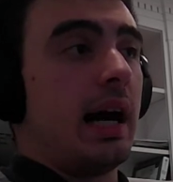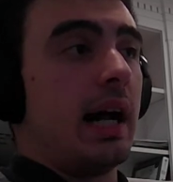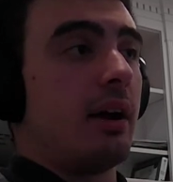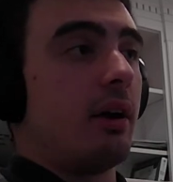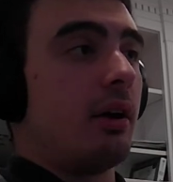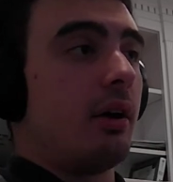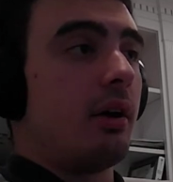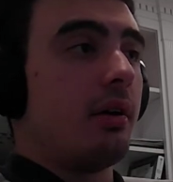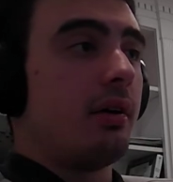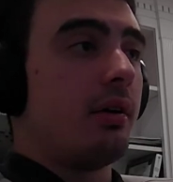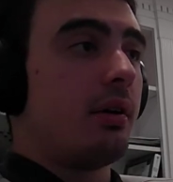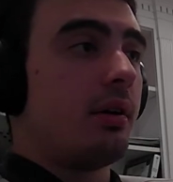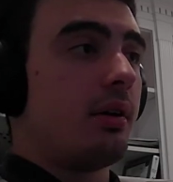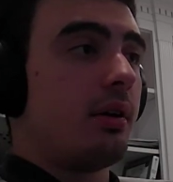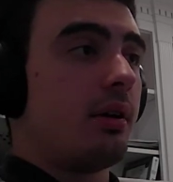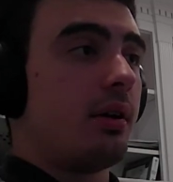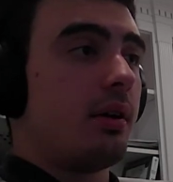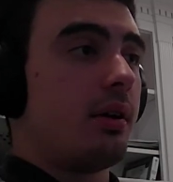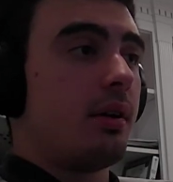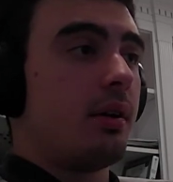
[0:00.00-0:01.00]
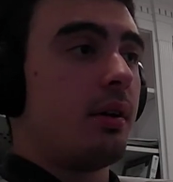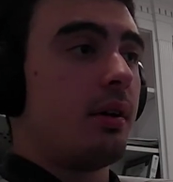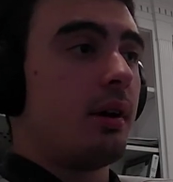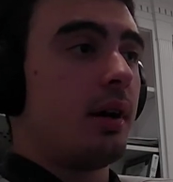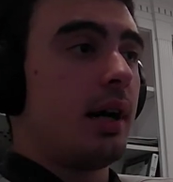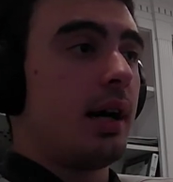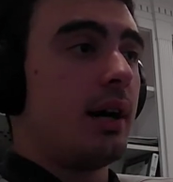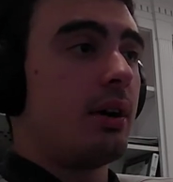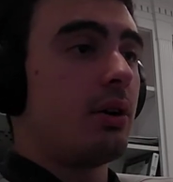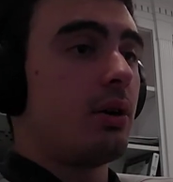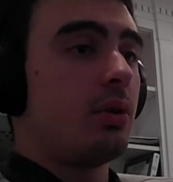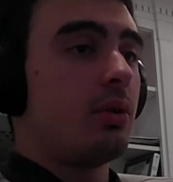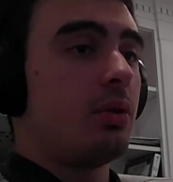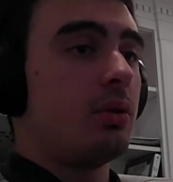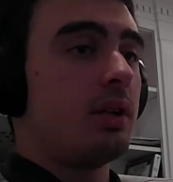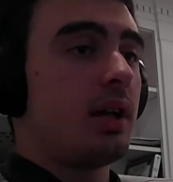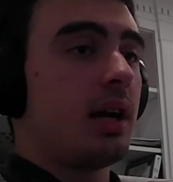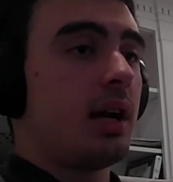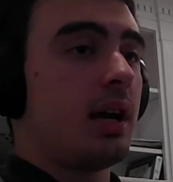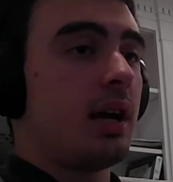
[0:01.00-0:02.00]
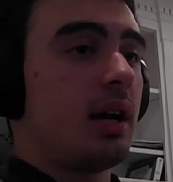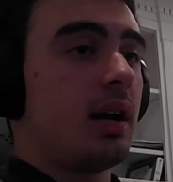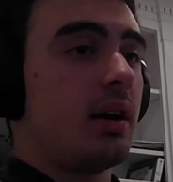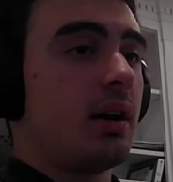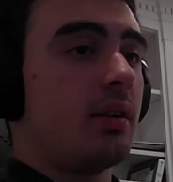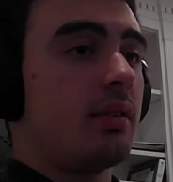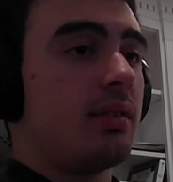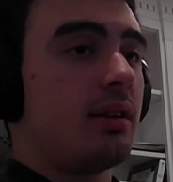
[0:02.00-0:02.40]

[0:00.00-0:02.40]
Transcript: I don't know. I don't know who they are.